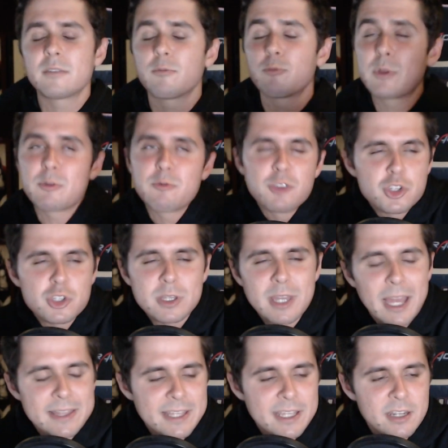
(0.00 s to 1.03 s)
we usually
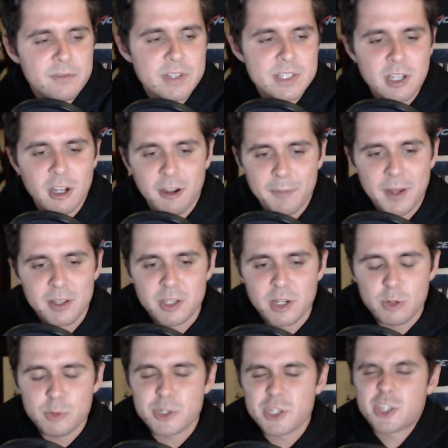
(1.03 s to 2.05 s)
at the end of it talk about, you
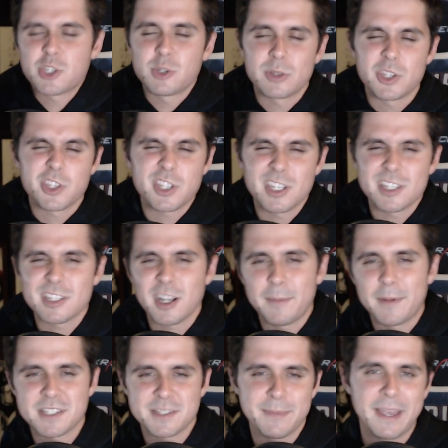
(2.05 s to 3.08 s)
know, we just shoot the shit, talk
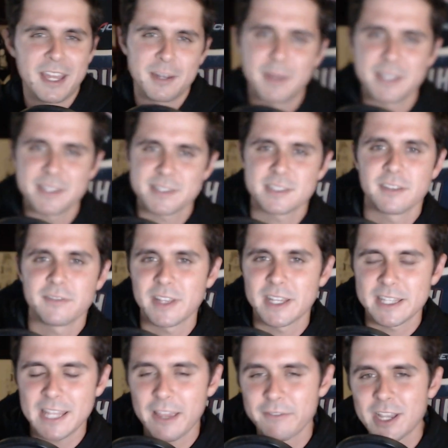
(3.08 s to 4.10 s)
about some anime and stuff
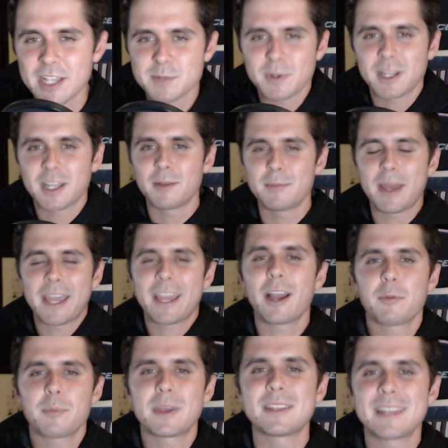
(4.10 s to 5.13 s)
like that. If you guys want to come hang
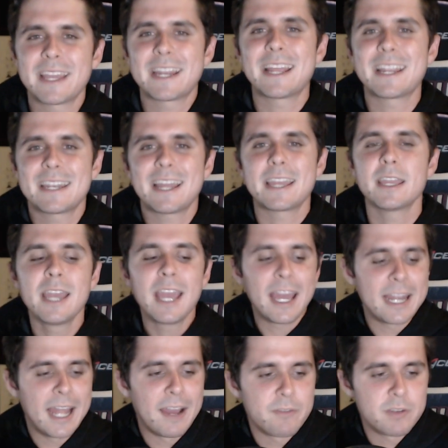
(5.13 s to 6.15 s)
out with me late at night
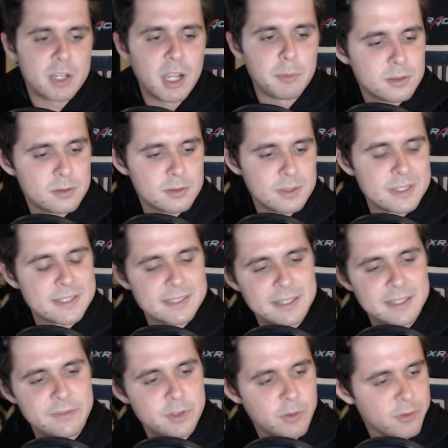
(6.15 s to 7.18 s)
and have a couple, this is
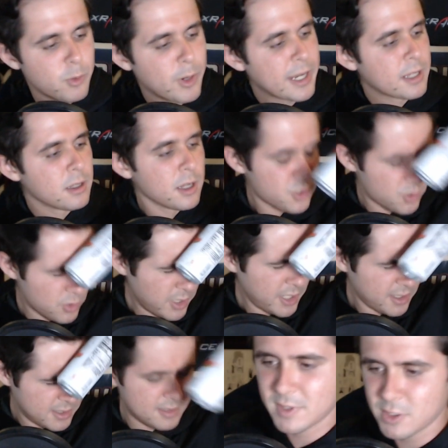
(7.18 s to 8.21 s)
leftover White Claw
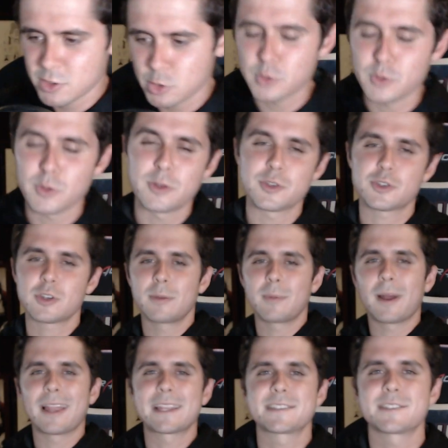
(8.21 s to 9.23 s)
drinks, shoot to the stream.
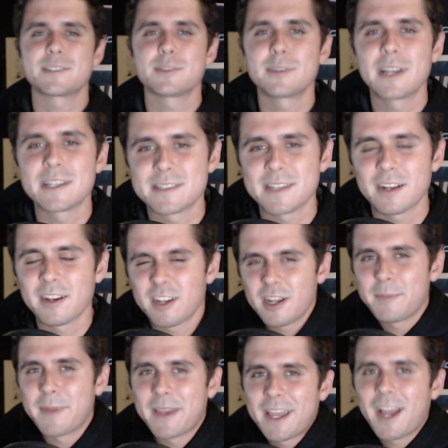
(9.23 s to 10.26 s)
I like to see you guys there and
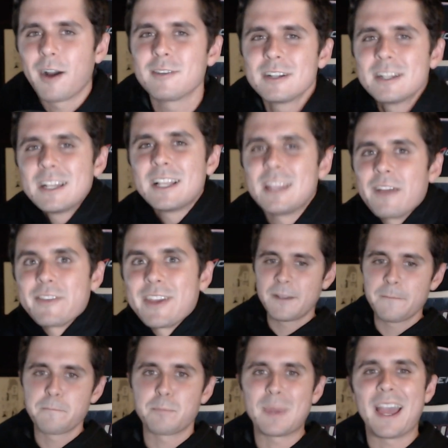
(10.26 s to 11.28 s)
coming out. Love
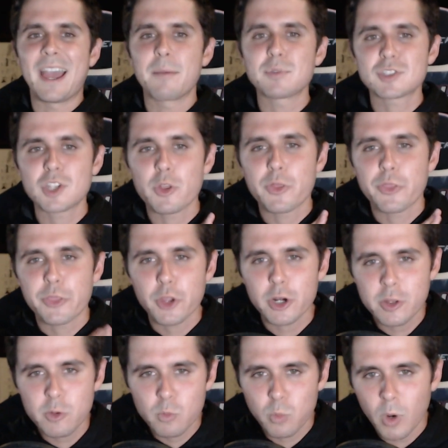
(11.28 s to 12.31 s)
y'all. Yeah, episode
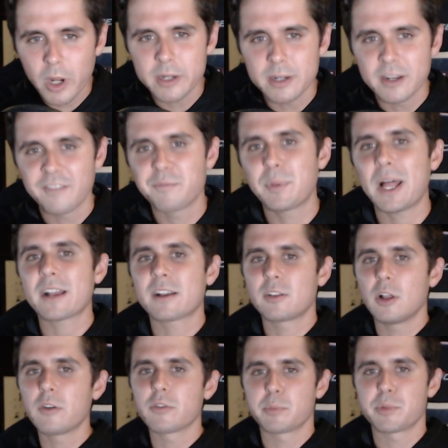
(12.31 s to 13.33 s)
31 of Black
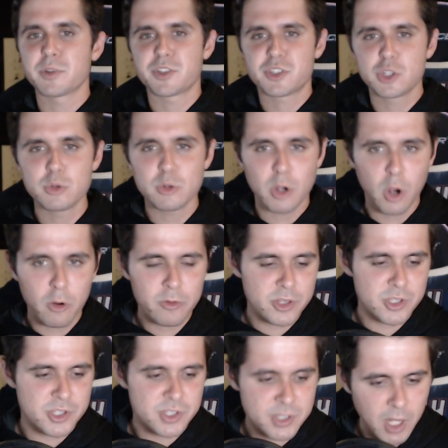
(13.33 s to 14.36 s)
Clover, Pursuit Over
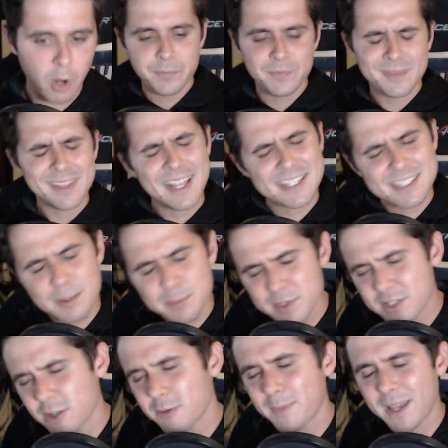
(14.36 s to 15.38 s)
the Snow. Last
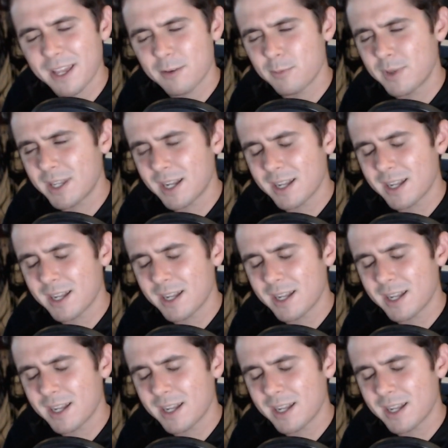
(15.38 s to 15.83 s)
episode, man, we got